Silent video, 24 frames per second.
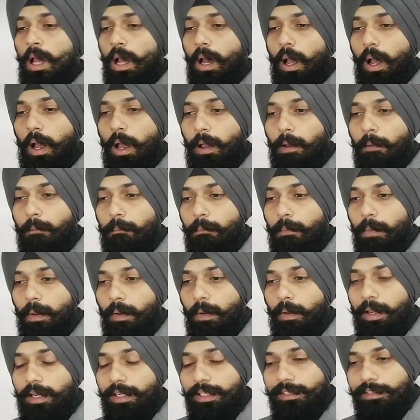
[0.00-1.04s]

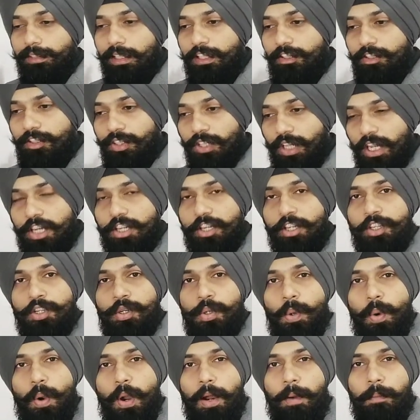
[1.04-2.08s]
It is then sent
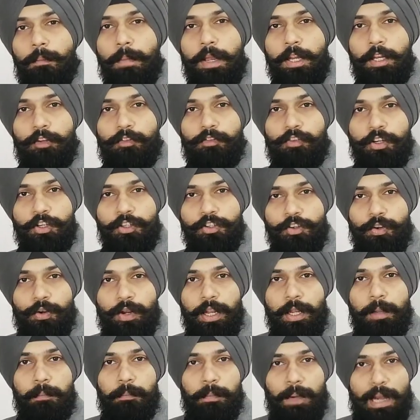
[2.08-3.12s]
to a manufacturing